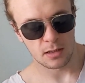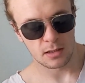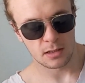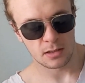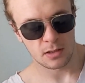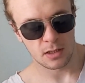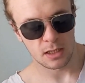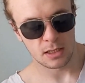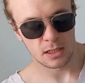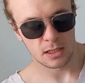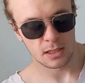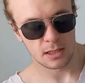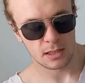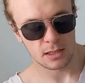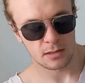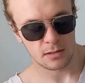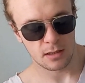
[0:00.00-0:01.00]

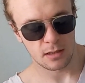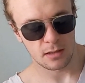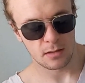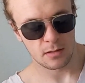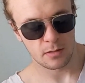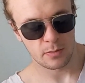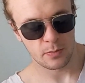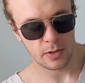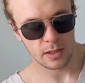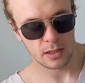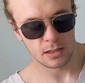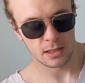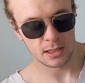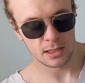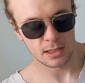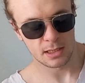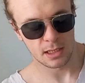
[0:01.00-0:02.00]
astragalus and
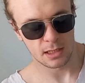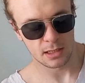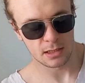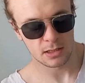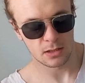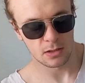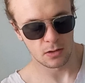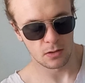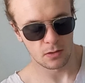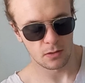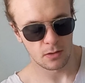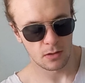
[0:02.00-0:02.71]
panagens things. So,